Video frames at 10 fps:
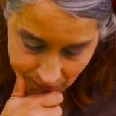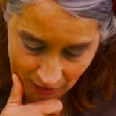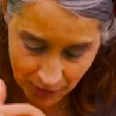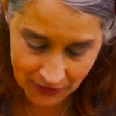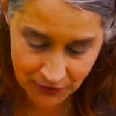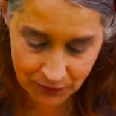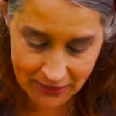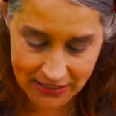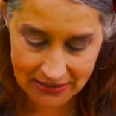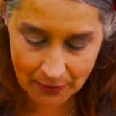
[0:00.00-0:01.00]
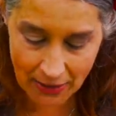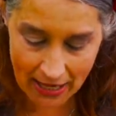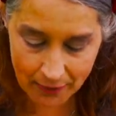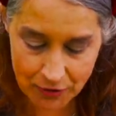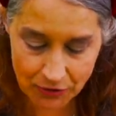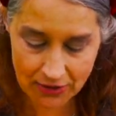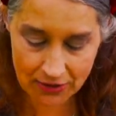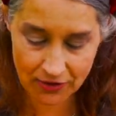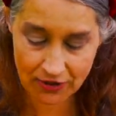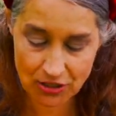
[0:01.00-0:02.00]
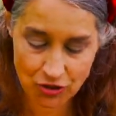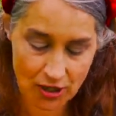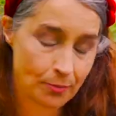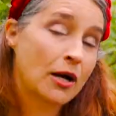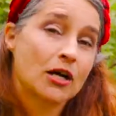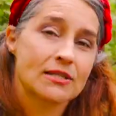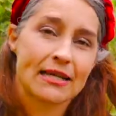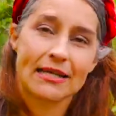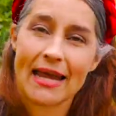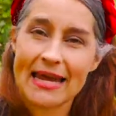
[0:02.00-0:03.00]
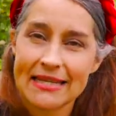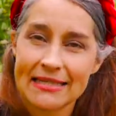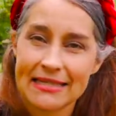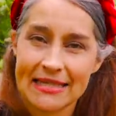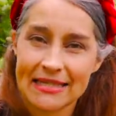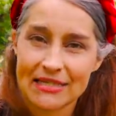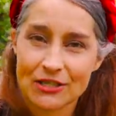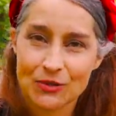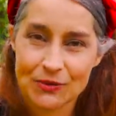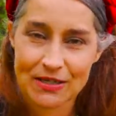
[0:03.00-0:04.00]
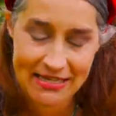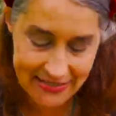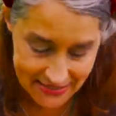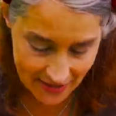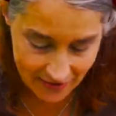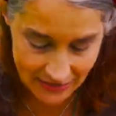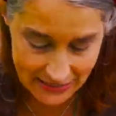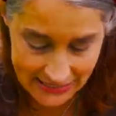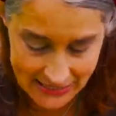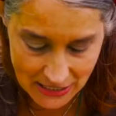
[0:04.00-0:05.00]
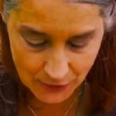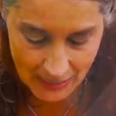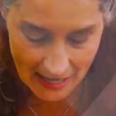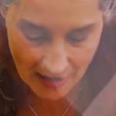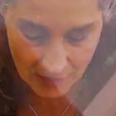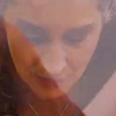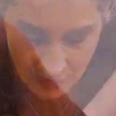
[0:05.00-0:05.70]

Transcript: want to read the Black Moon Lilith conjunct Mars at 18 degrees of Leo now.